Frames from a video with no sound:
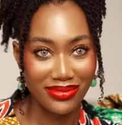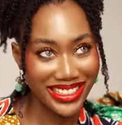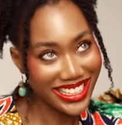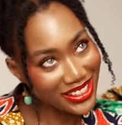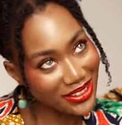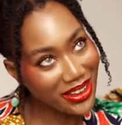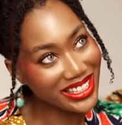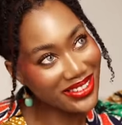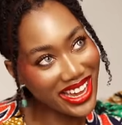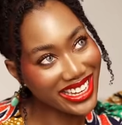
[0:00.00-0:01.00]
Sounds
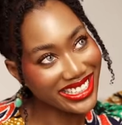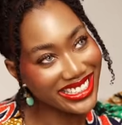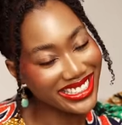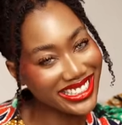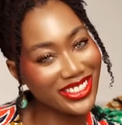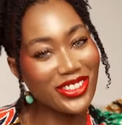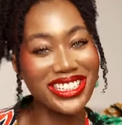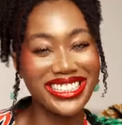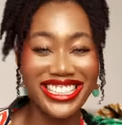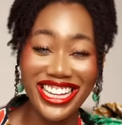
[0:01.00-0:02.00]
crazy, right? Well,
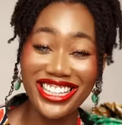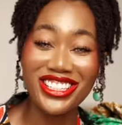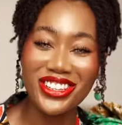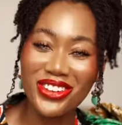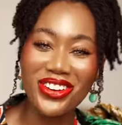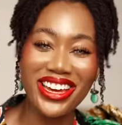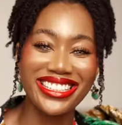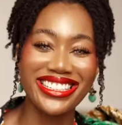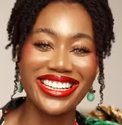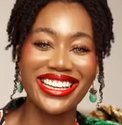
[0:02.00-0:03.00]
it's not too
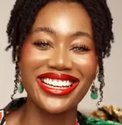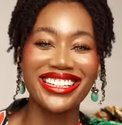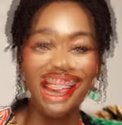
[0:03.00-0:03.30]
crazy.